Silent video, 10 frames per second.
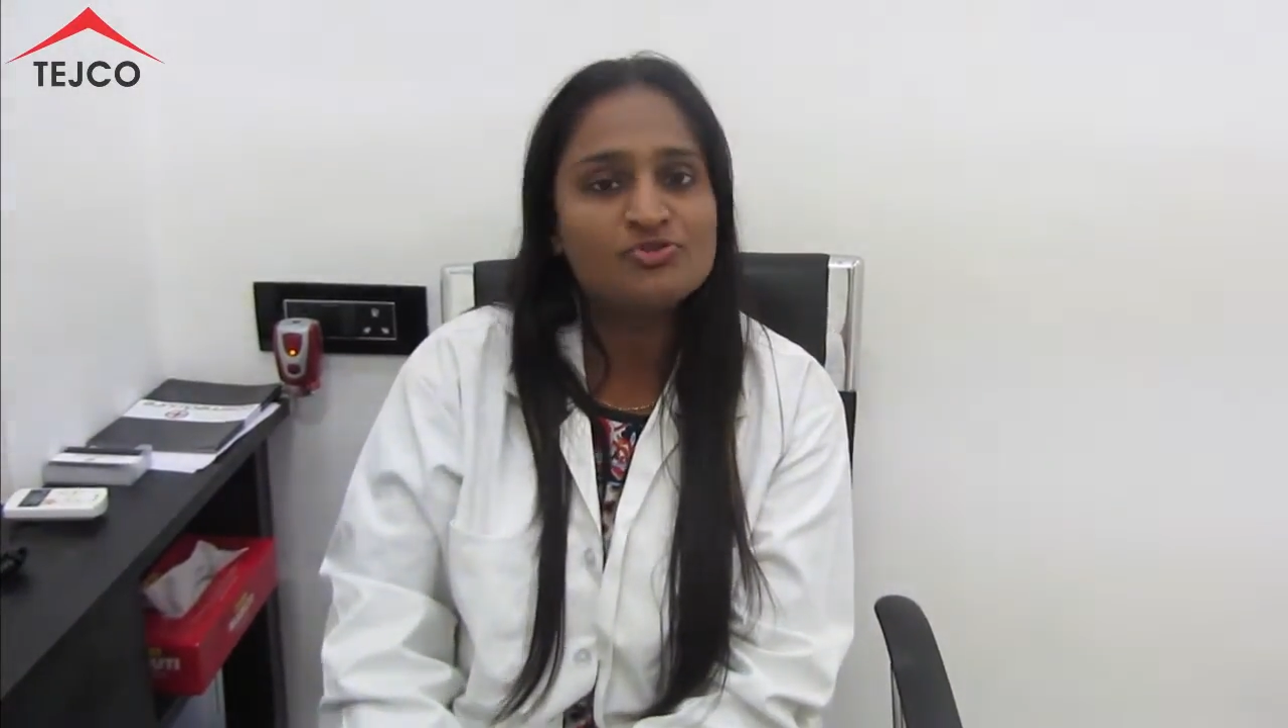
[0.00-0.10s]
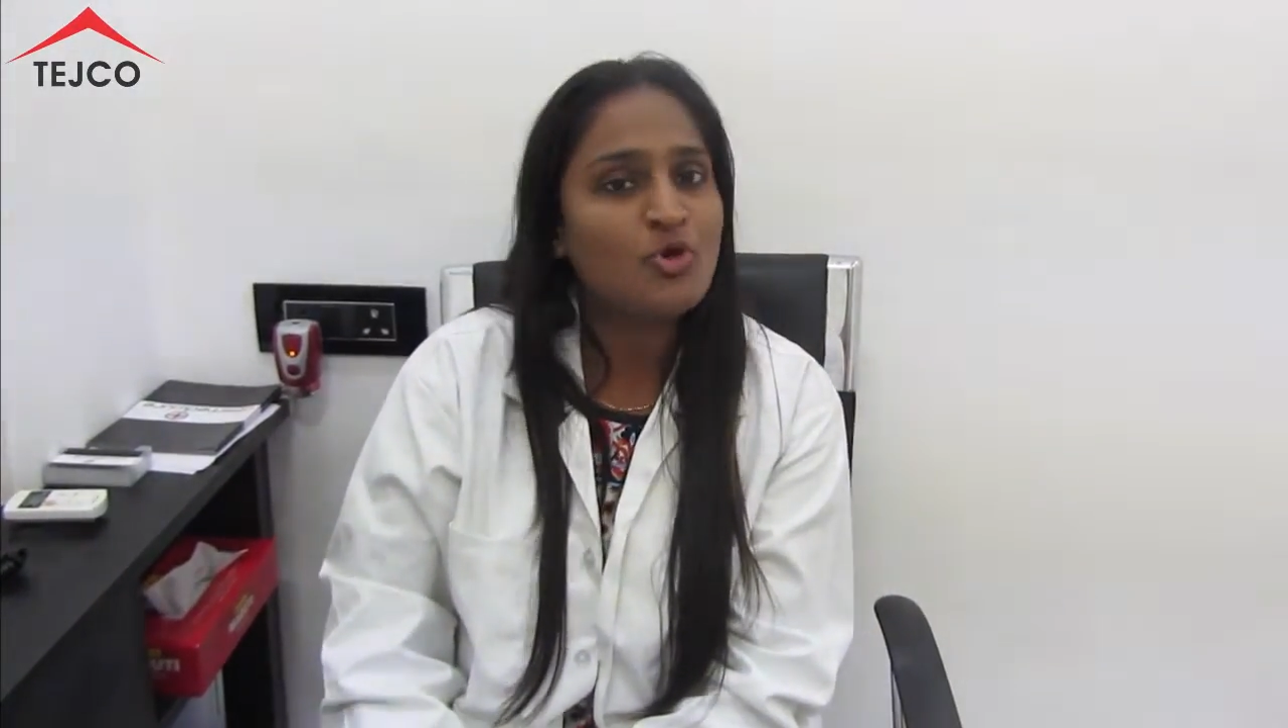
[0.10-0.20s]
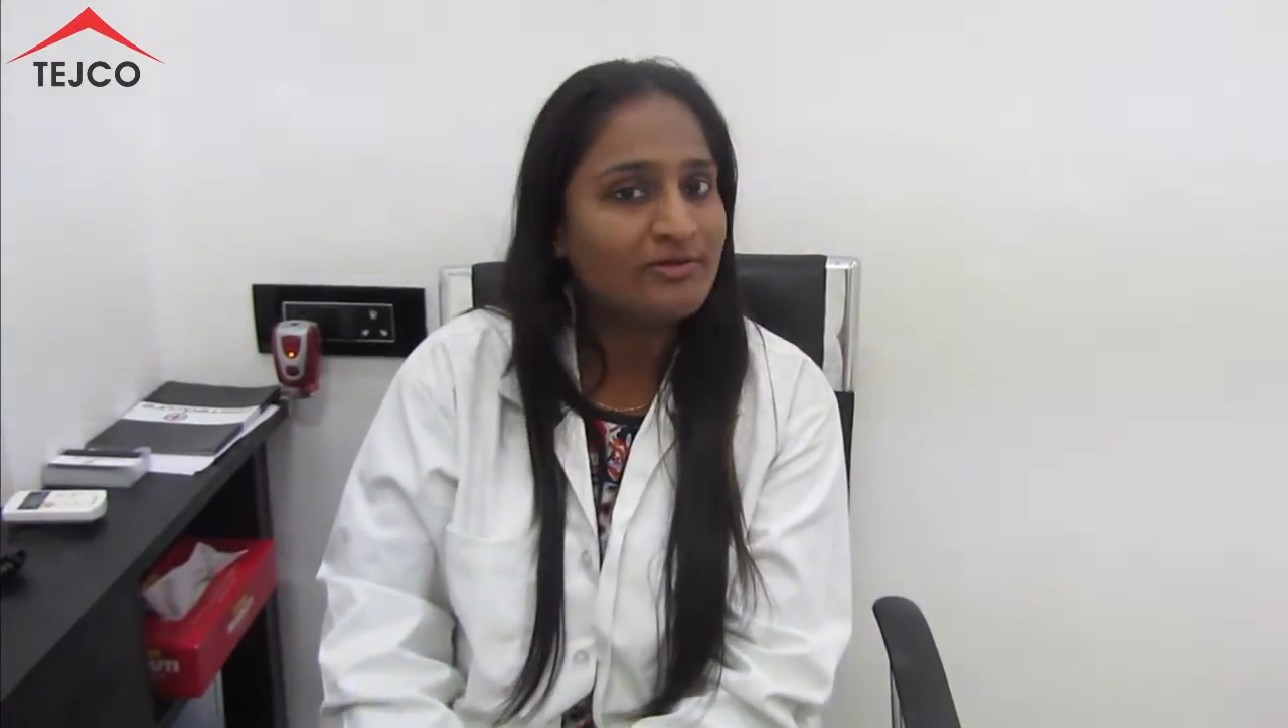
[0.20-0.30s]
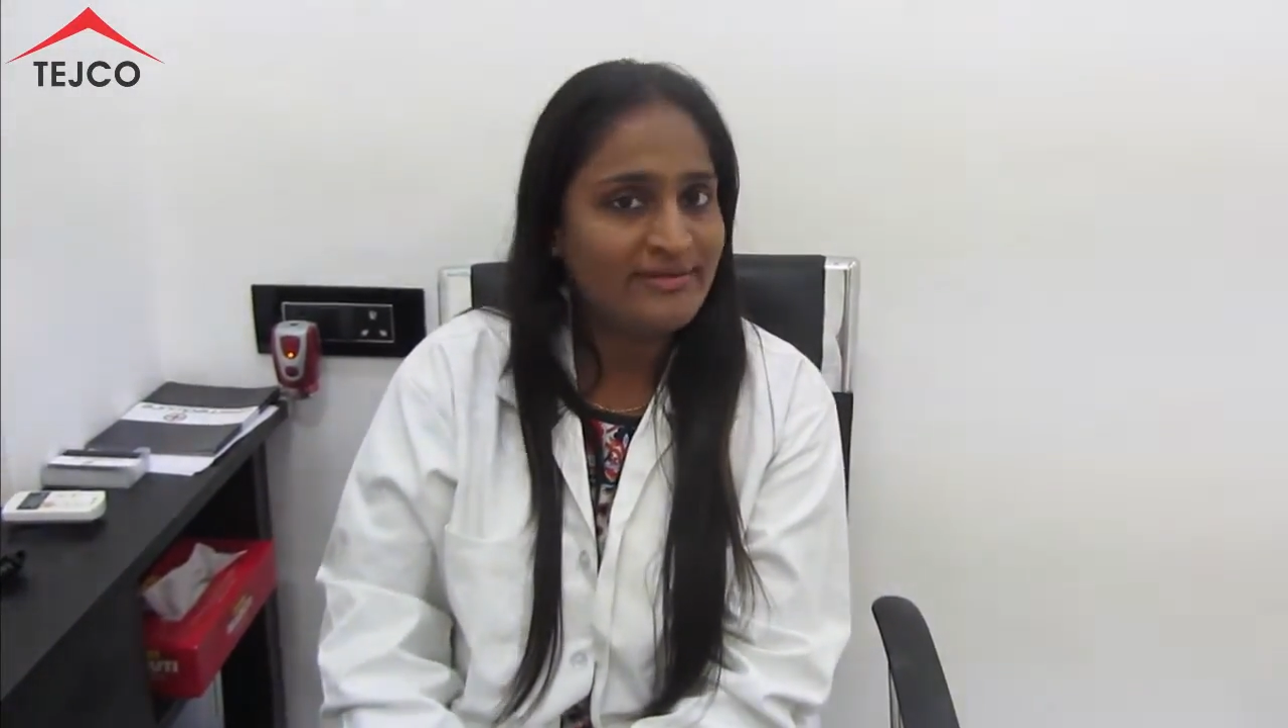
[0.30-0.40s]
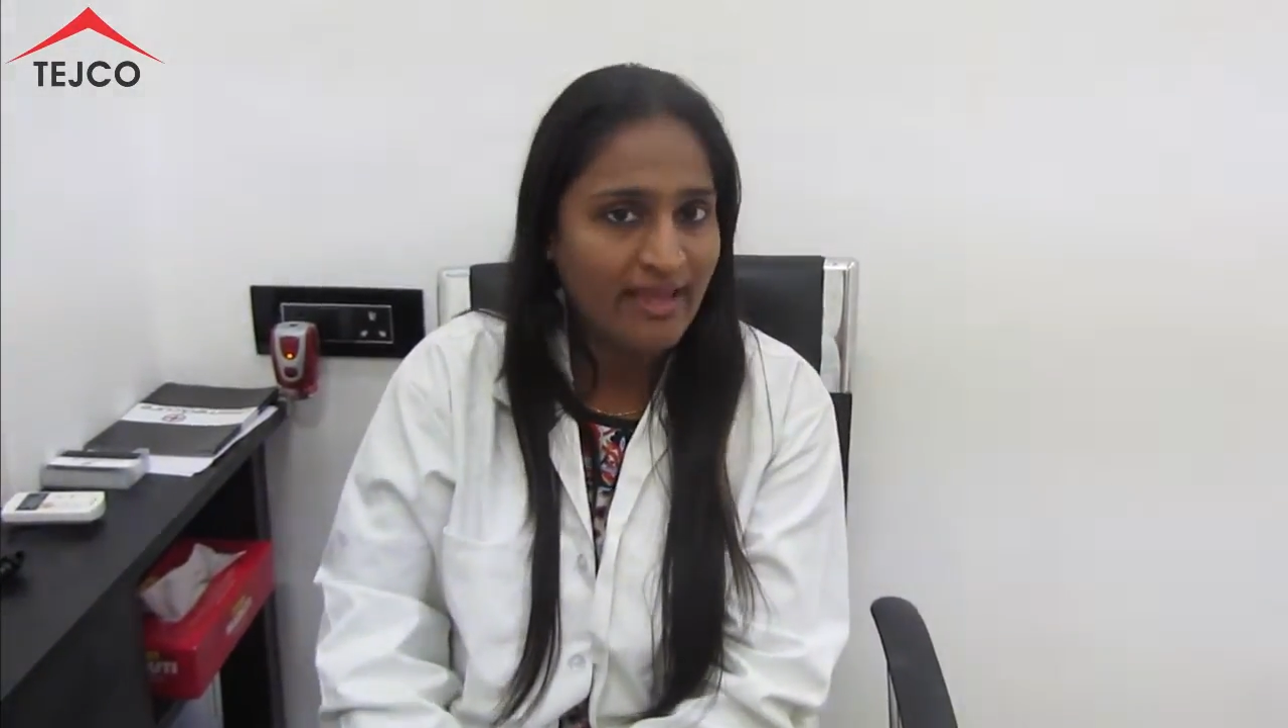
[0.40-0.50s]

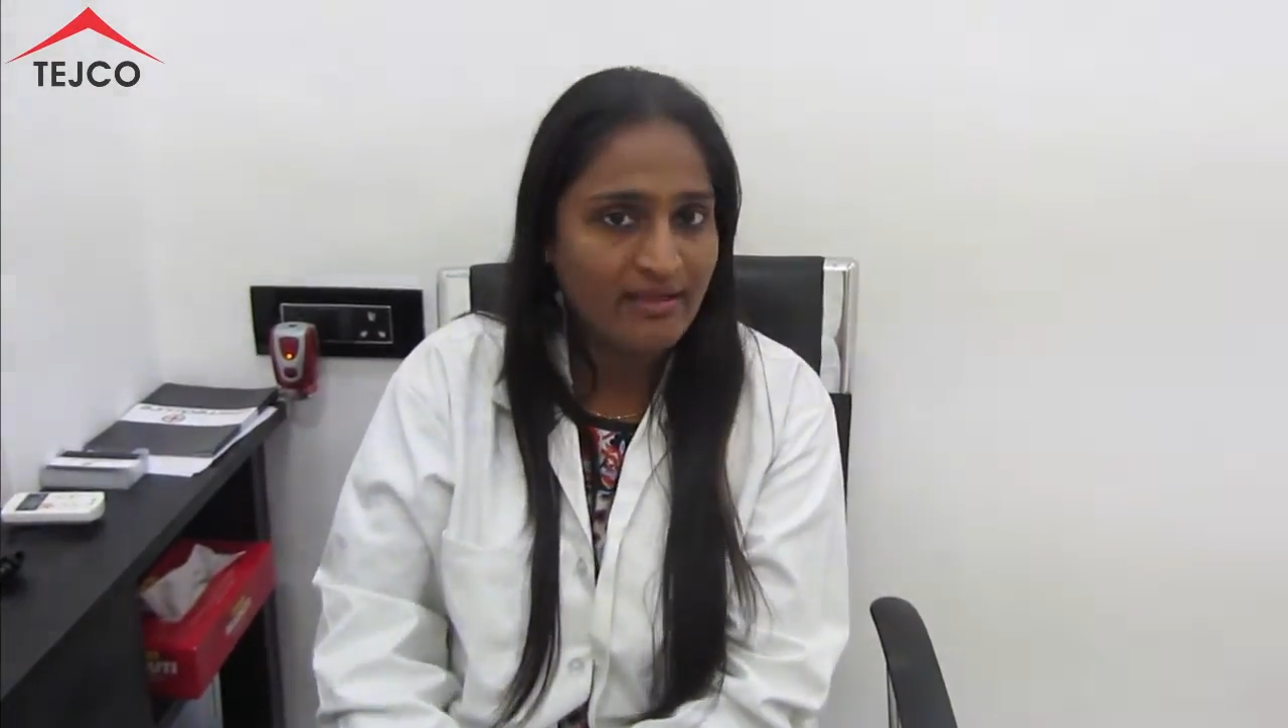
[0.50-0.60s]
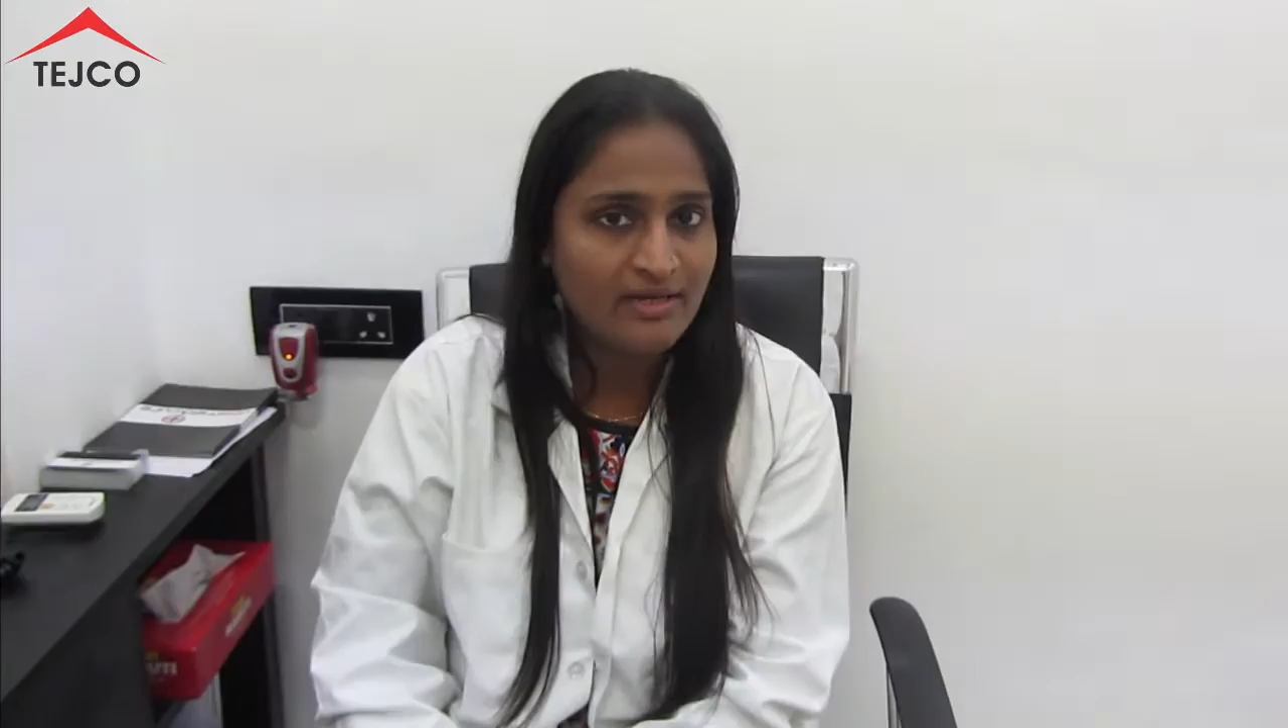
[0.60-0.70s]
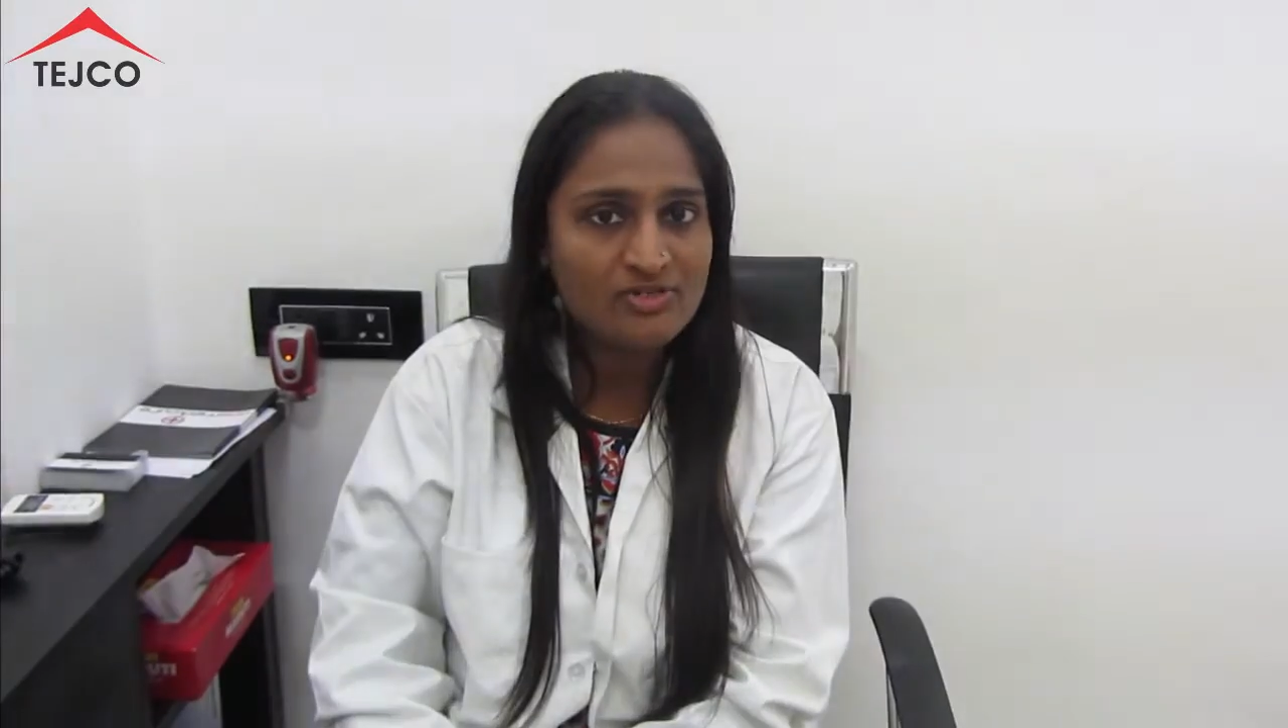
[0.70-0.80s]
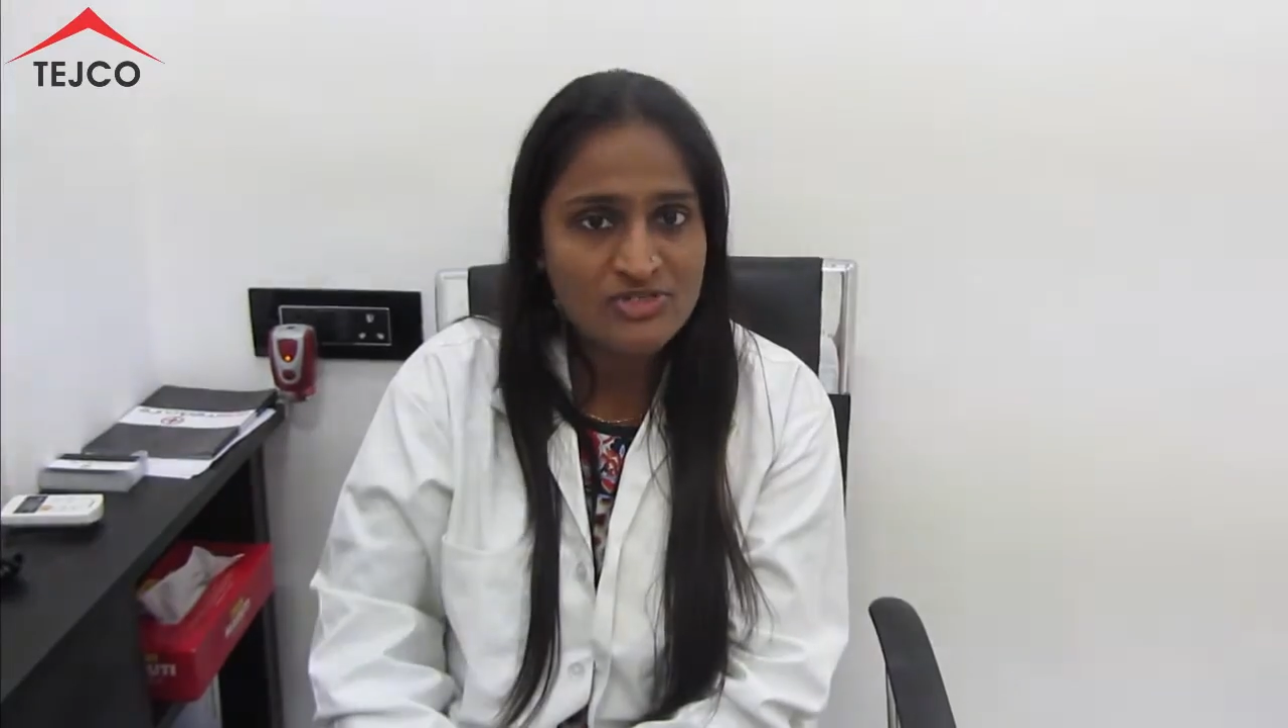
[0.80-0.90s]
not there in